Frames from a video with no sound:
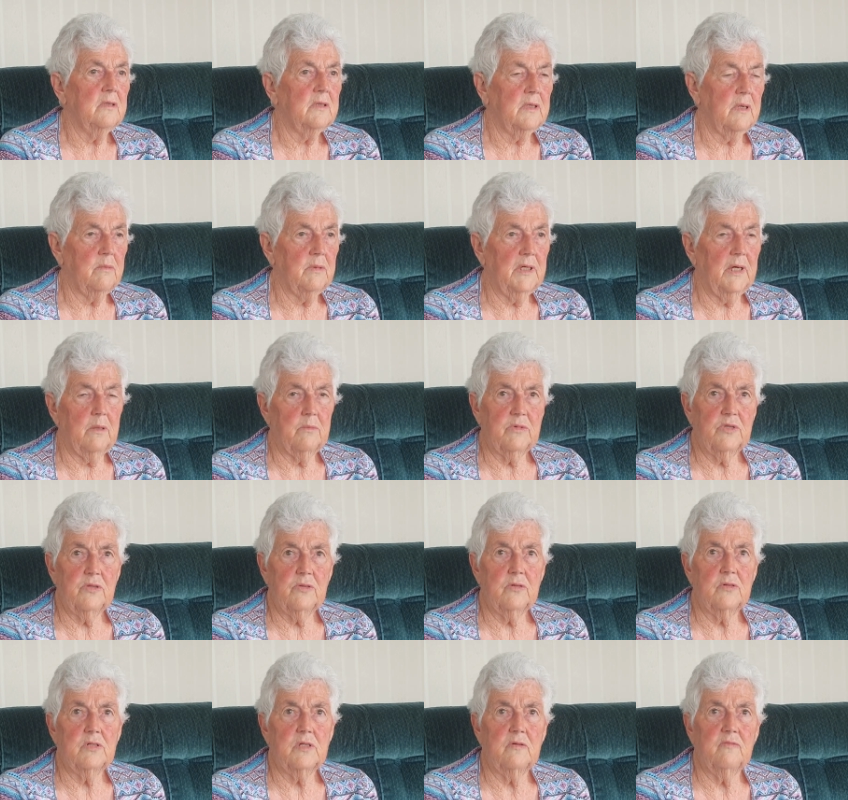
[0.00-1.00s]
coming up
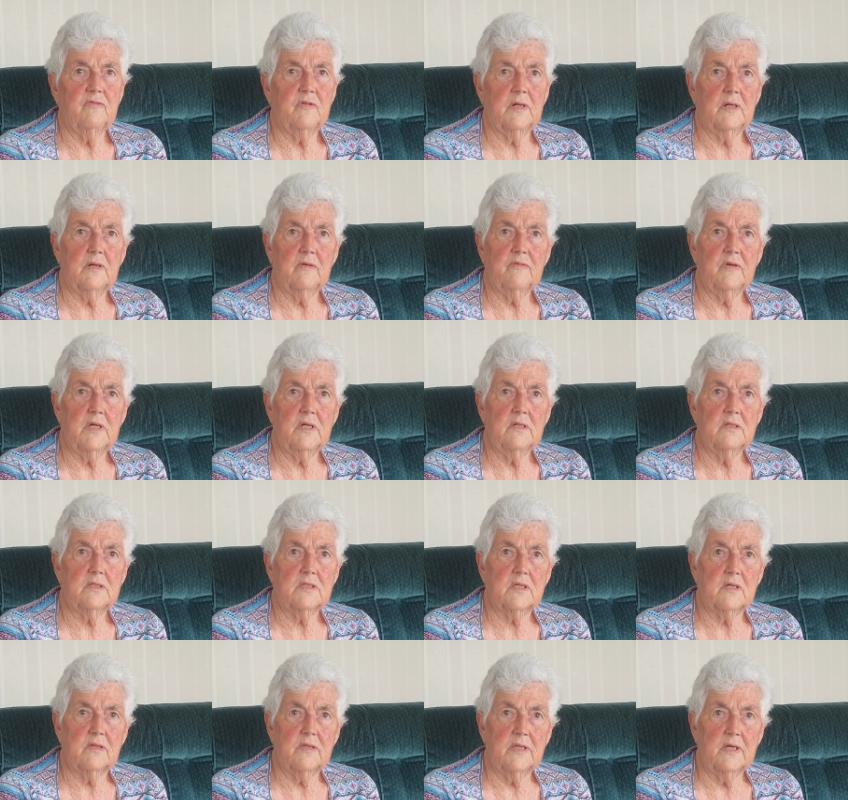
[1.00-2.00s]
35 years.
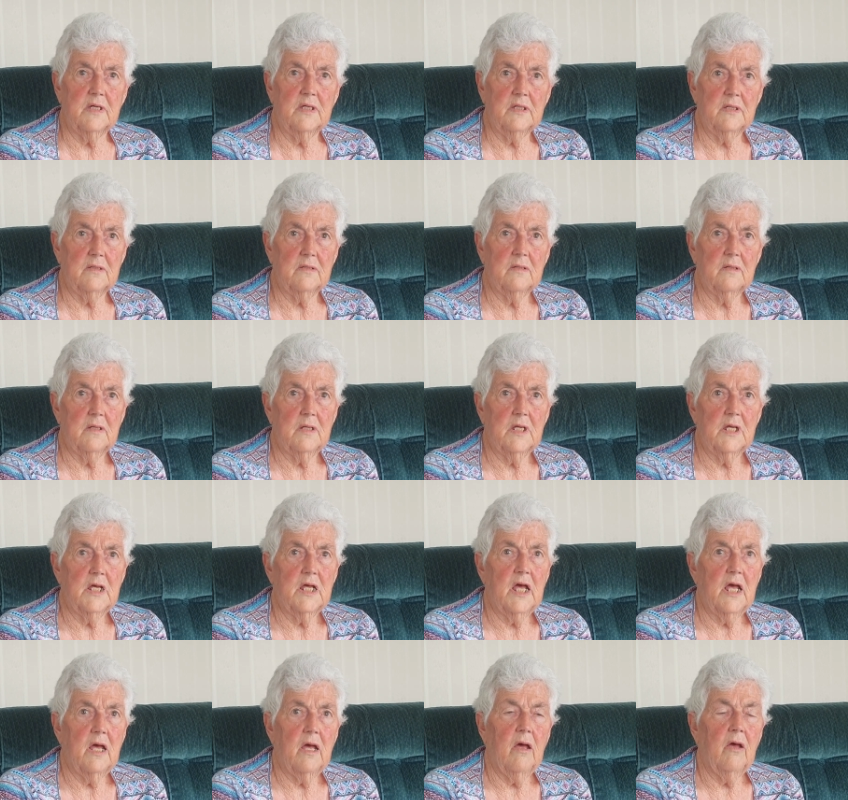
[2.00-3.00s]
And how, how many kids has
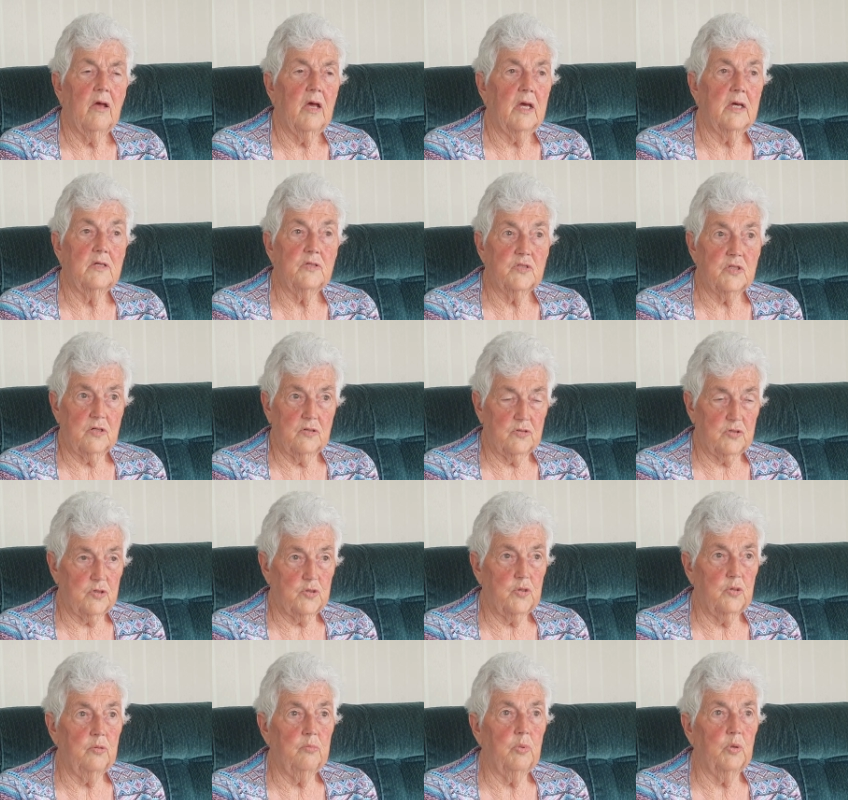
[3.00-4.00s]
John got? He's got
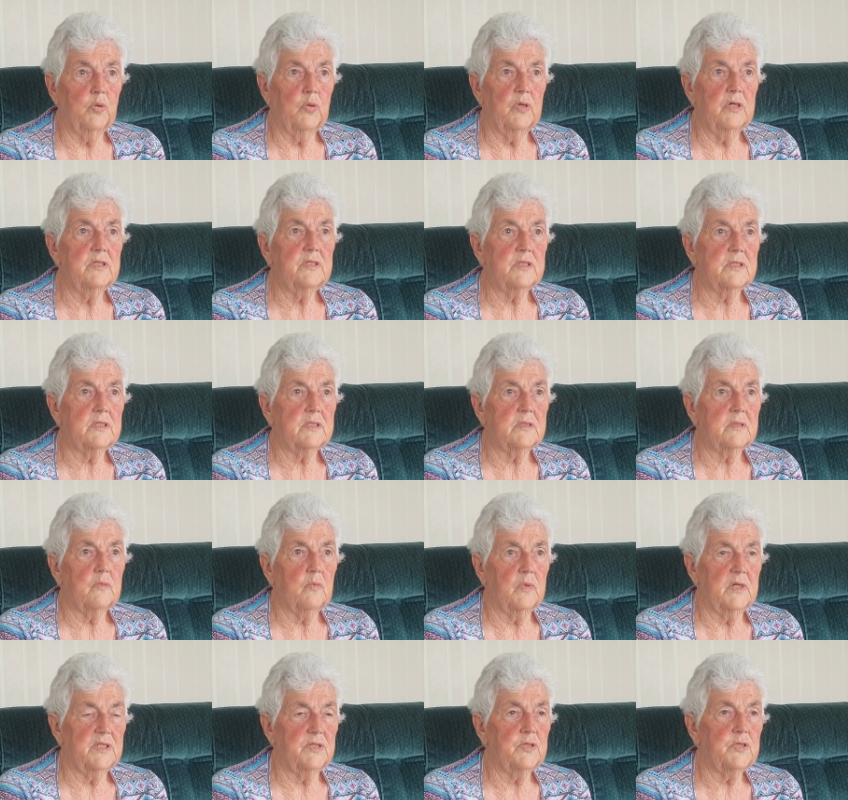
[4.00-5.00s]
two boys. Oh, so a
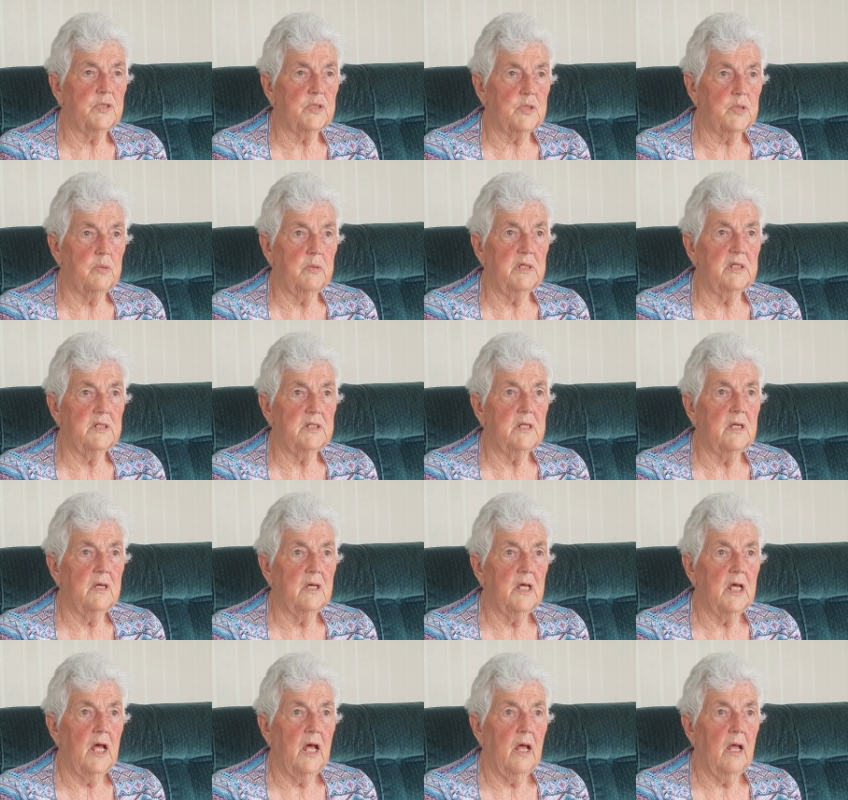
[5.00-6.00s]
couple of, couple of
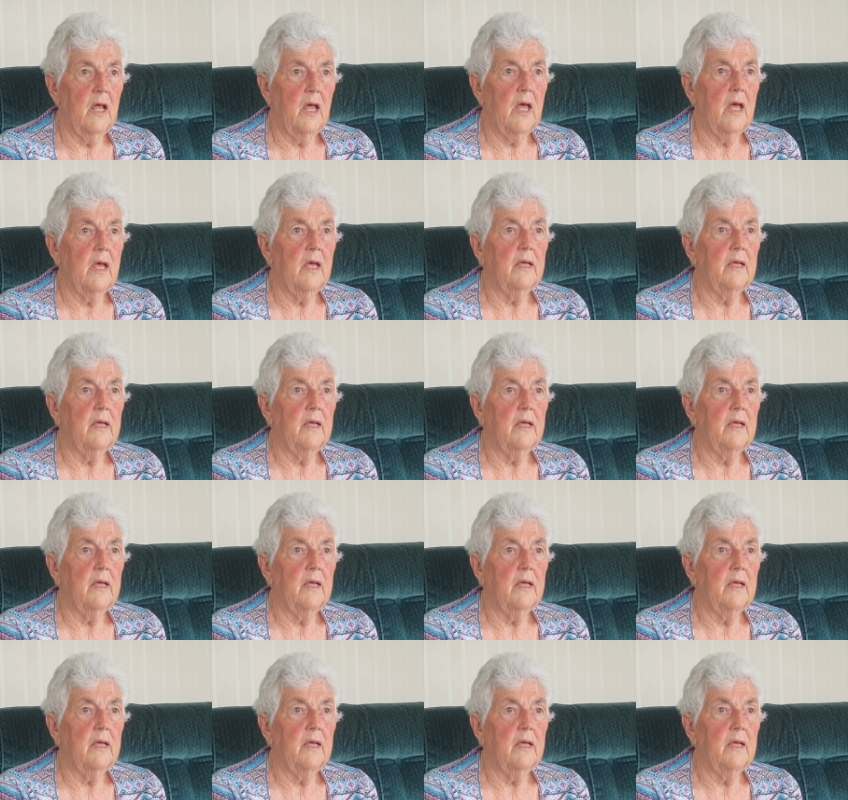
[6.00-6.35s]
grandsons there.